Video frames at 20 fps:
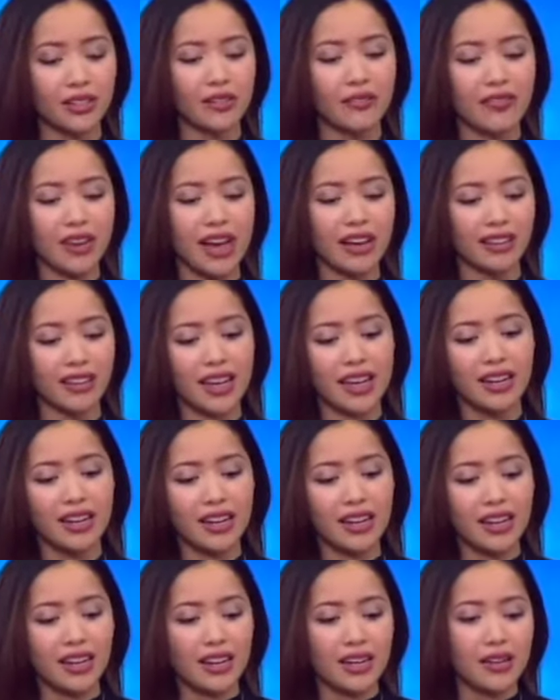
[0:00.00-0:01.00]
the fact that
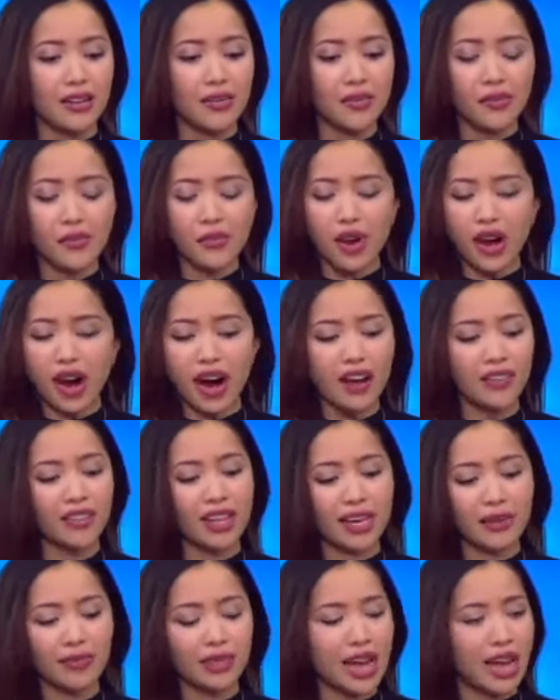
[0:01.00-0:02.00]

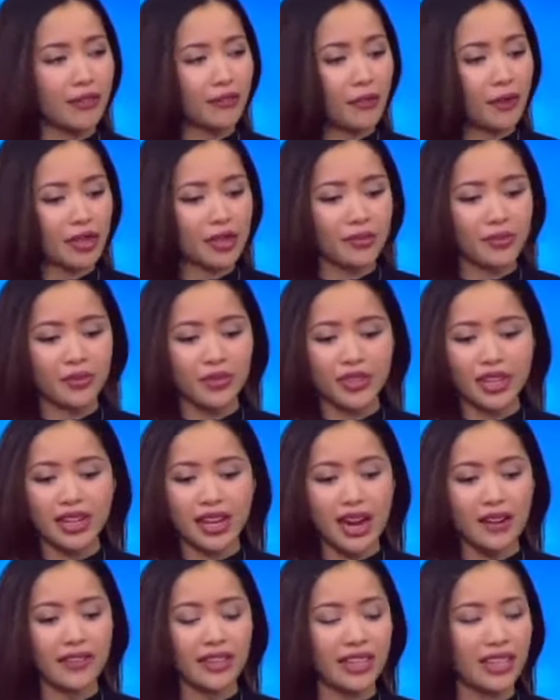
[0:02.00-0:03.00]
online platforms and
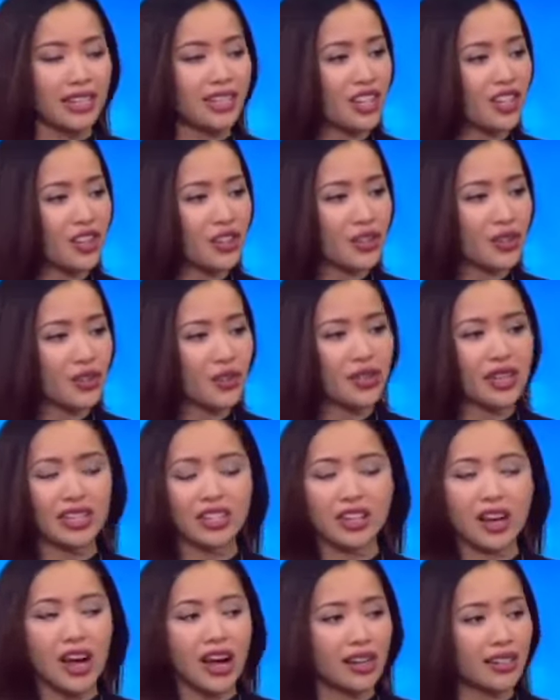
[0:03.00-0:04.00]
everything digital,
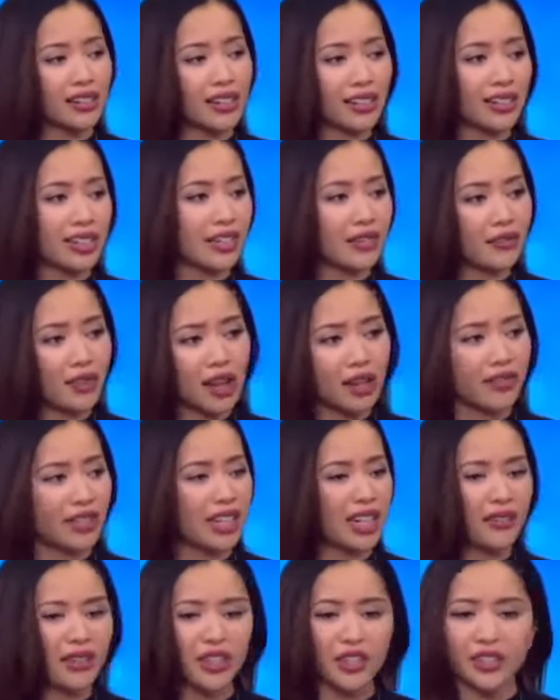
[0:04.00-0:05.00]
it's constantly
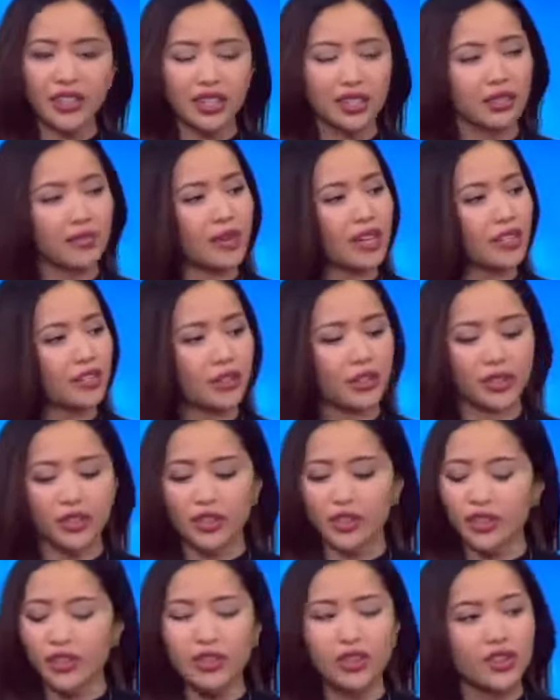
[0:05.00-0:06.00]
evolving. Every six months, there's
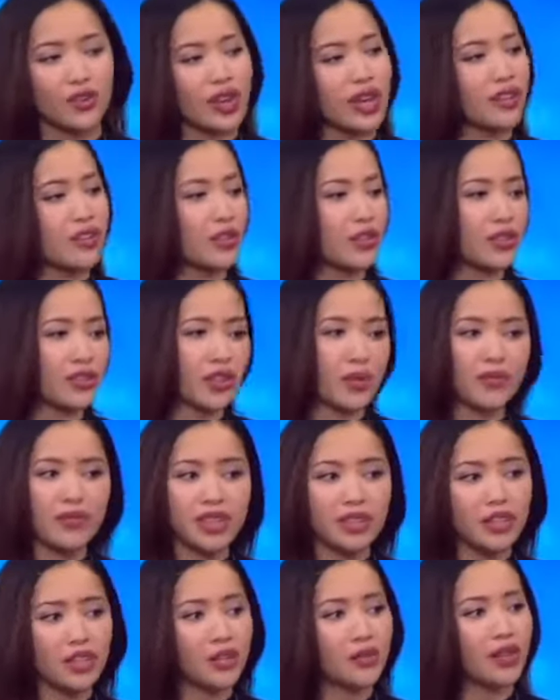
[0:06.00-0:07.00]
a new trend, there's
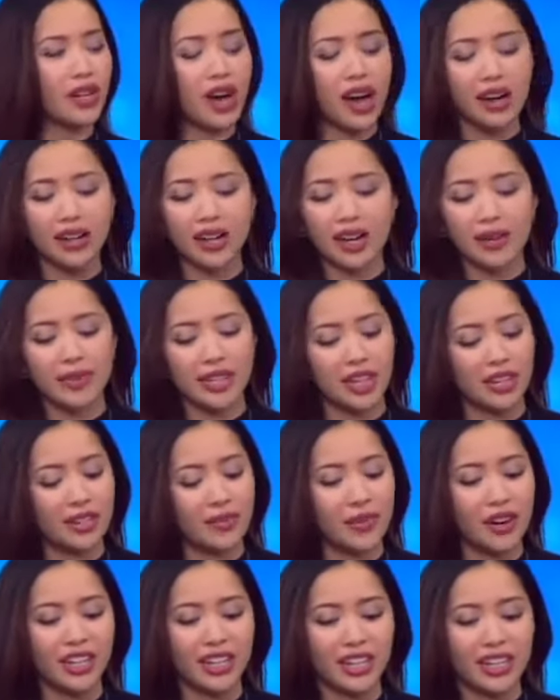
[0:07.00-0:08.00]
something new and hot coming on the
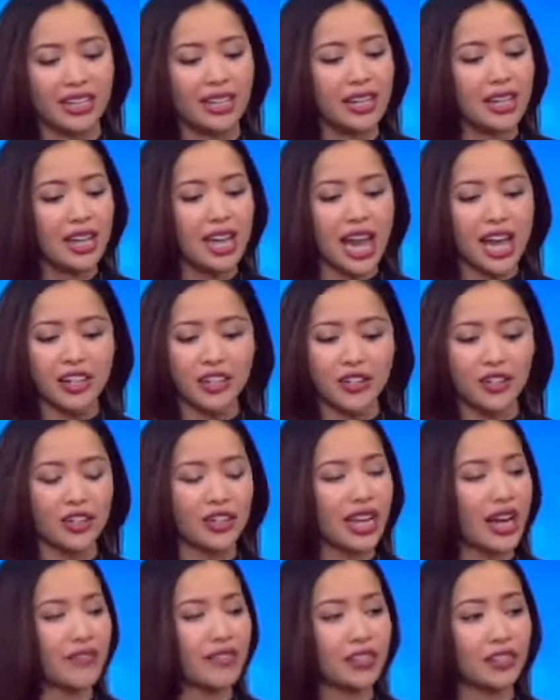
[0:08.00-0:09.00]
market, and you just
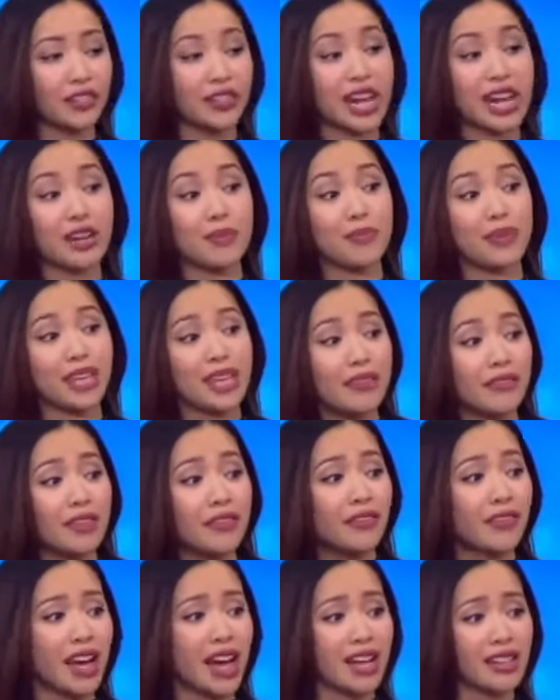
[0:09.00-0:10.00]
have to learn how to pivot
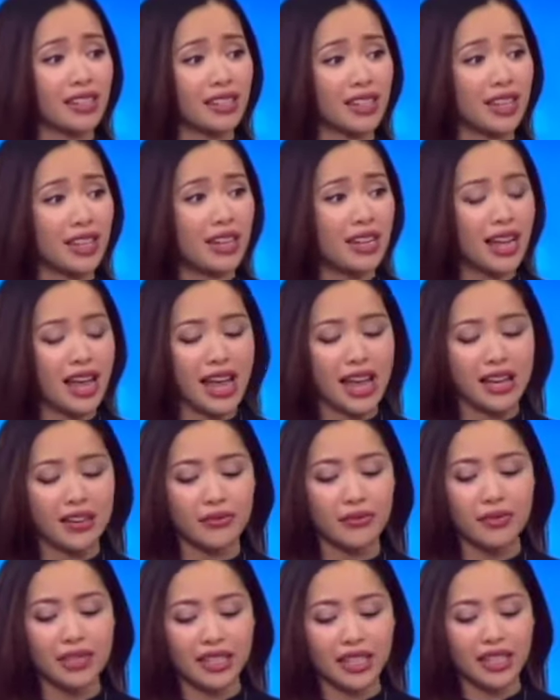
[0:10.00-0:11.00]
fast
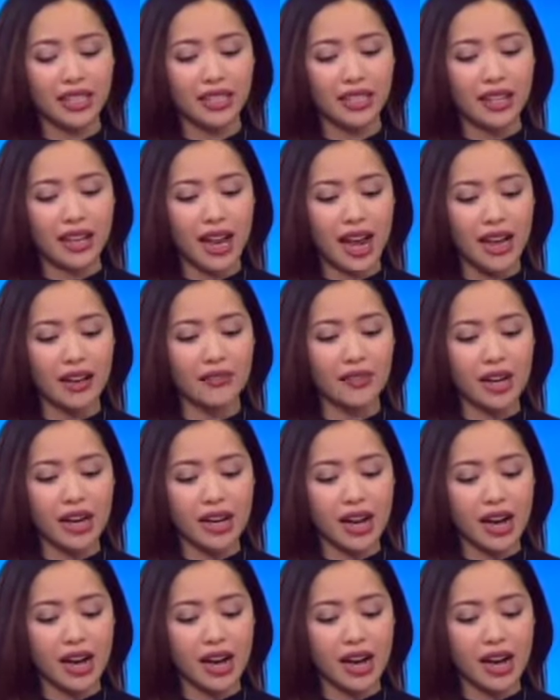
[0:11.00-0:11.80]
and really have